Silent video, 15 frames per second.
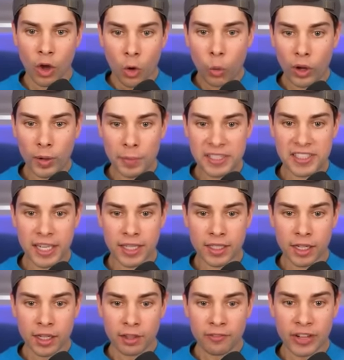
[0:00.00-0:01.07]
What a mistake.
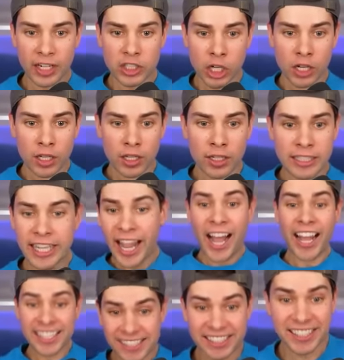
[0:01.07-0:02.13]
Finish.
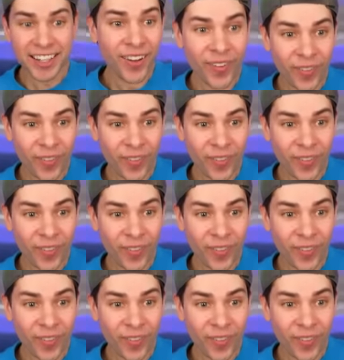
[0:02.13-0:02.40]
Yes!